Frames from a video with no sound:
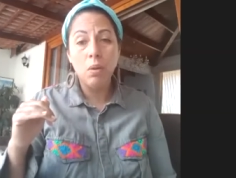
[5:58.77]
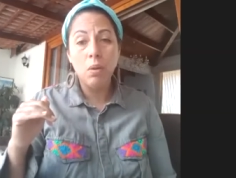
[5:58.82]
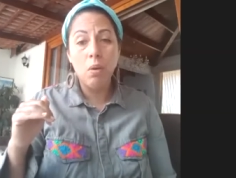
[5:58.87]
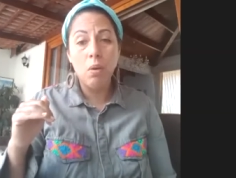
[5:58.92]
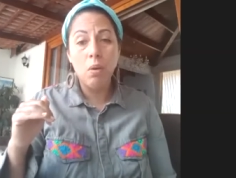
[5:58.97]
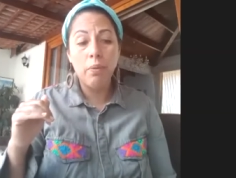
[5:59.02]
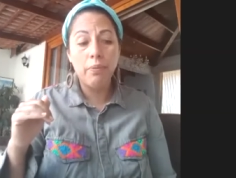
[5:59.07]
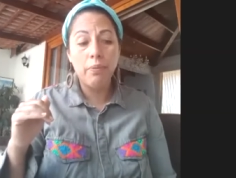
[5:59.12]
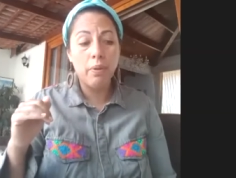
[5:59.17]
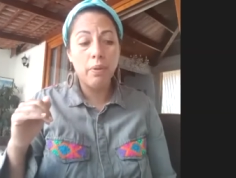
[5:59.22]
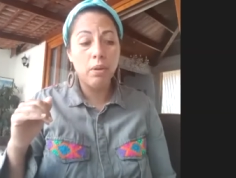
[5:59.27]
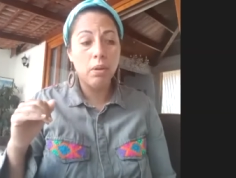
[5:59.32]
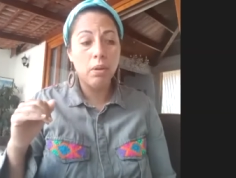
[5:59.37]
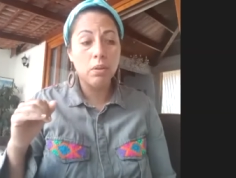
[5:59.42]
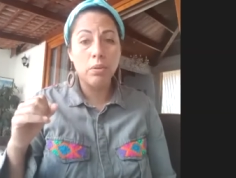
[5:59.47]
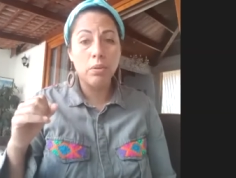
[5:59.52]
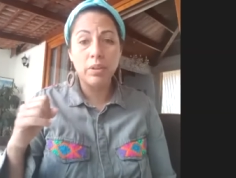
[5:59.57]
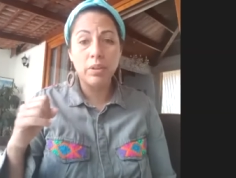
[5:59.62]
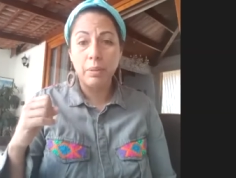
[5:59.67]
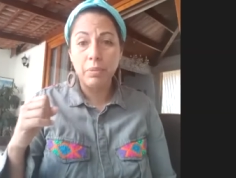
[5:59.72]
of
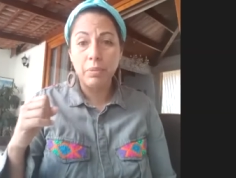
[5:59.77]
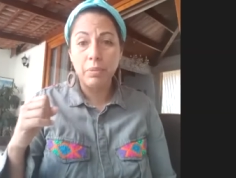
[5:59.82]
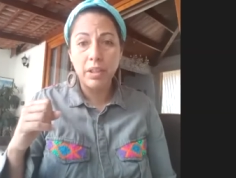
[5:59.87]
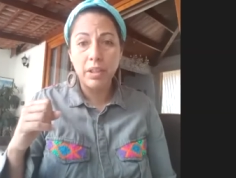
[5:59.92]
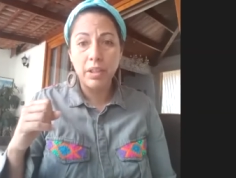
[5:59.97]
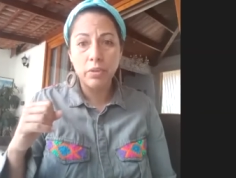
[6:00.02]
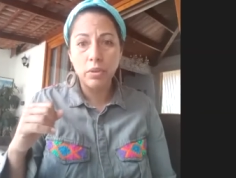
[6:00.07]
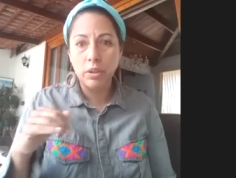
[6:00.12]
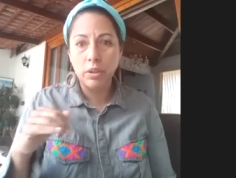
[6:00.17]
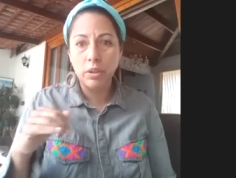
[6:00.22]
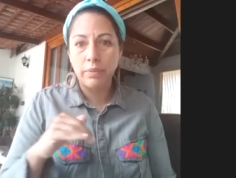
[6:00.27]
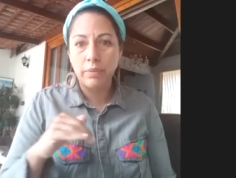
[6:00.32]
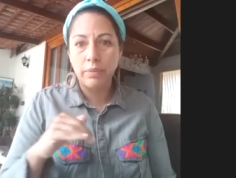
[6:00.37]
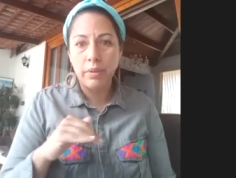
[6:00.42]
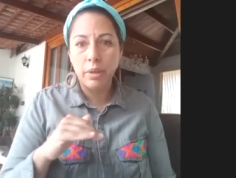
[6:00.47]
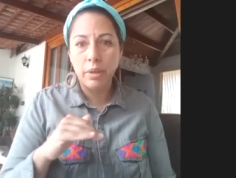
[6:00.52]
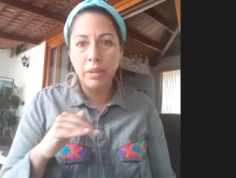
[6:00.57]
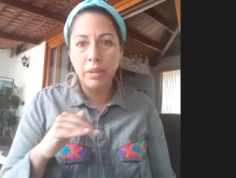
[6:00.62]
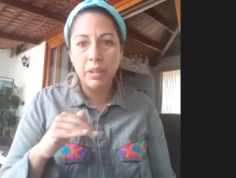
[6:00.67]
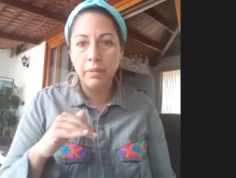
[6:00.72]
contamination is
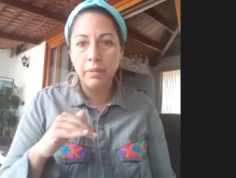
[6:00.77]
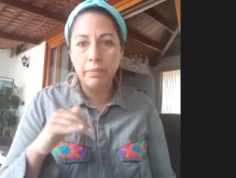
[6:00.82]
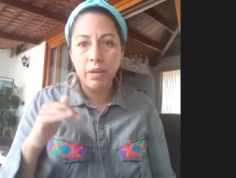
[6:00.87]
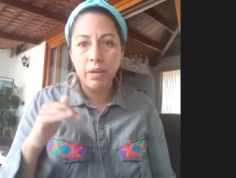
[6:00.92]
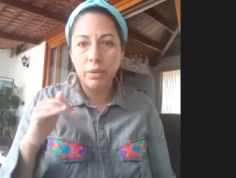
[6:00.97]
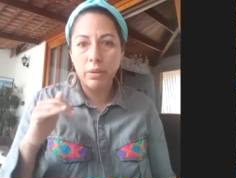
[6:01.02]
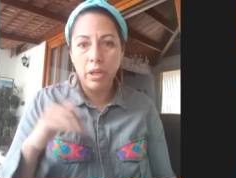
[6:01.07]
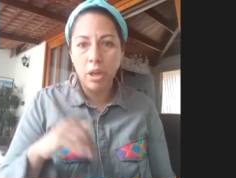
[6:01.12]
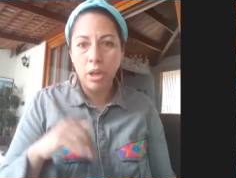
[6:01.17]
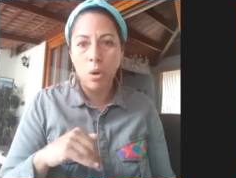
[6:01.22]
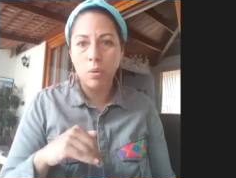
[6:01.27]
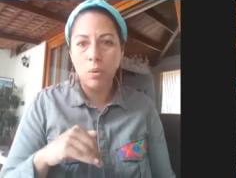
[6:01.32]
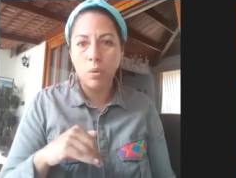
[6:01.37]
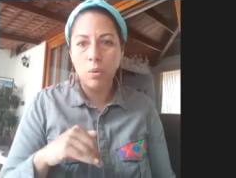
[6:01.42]
very, very low.